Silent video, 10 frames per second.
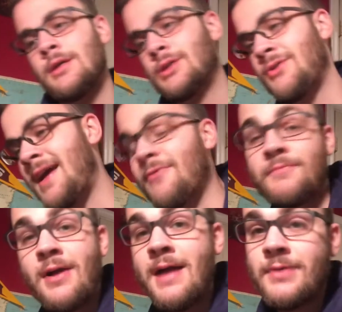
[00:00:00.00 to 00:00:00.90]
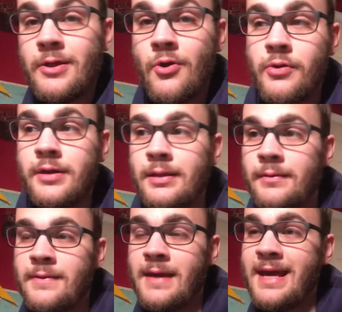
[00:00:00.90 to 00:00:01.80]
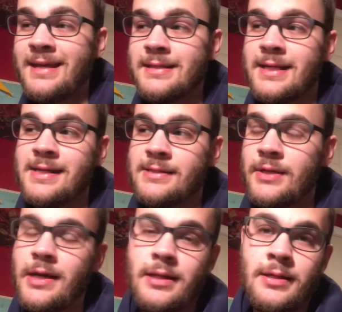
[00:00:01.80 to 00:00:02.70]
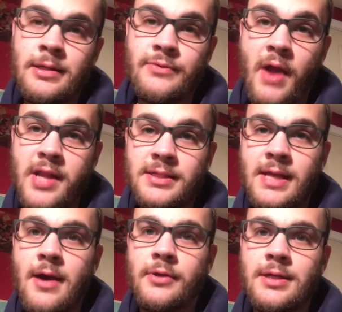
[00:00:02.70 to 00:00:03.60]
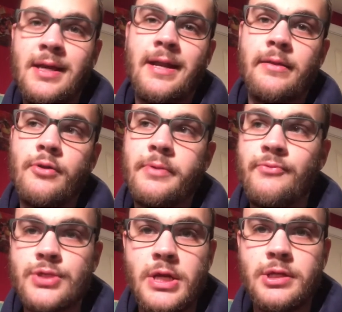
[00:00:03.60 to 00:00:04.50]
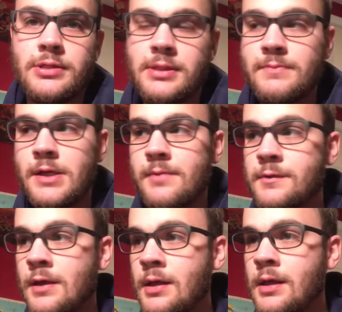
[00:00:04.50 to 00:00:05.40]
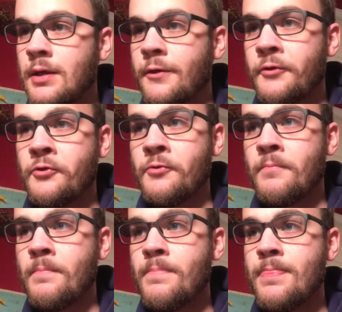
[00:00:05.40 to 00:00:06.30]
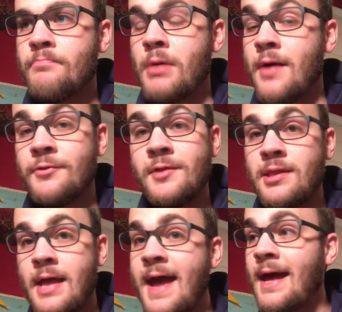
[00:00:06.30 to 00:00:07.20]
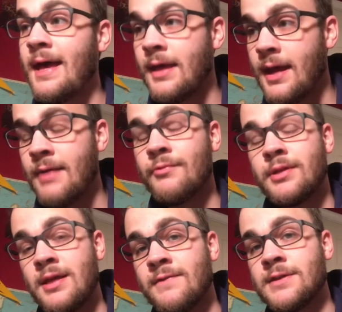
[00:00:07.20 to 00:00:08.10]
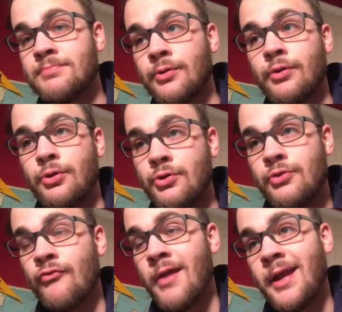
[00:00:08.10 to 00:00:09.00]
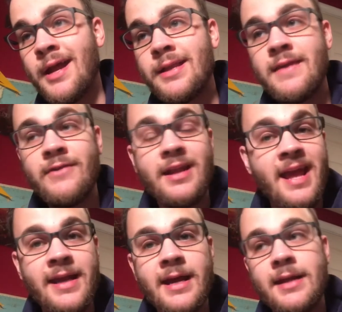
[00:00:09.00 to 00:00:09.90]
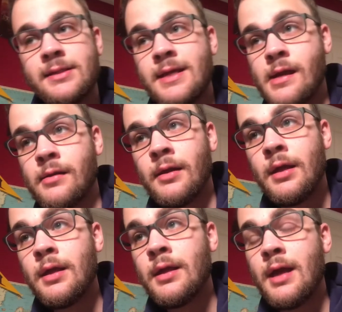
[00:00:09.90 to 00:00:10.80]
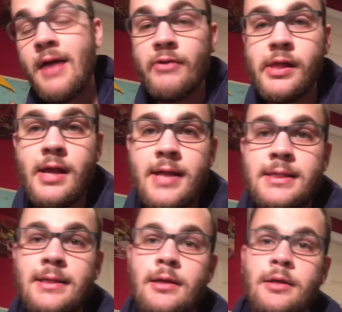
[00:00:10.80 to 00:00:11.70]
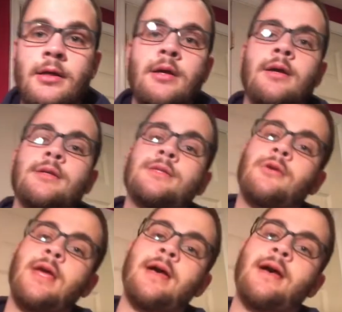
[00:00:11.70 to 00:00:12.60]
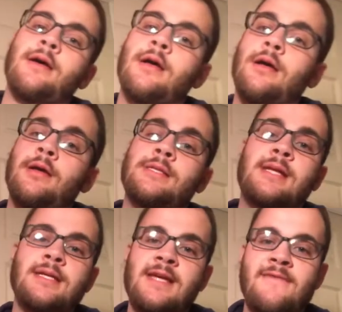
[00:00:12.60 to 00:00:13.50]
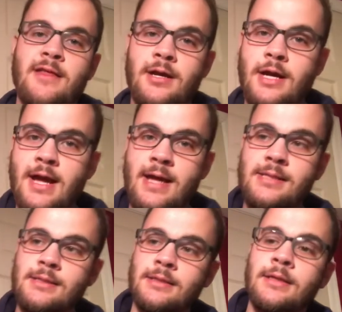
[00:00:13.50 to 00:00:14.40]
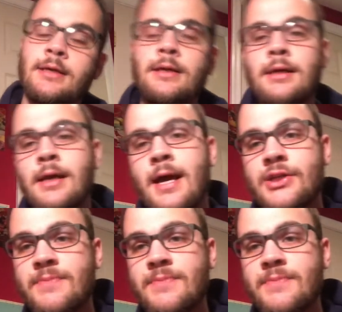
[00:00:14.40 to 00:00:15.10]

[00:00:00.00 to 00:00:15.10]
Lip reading: so that would probably be the only thing is his writing style can get a little bit redundant sometimes. But other than that, I would give this book a good grade. I'd give it an 8 out of 10. I really liked it. Stay safe out there, guys. I'll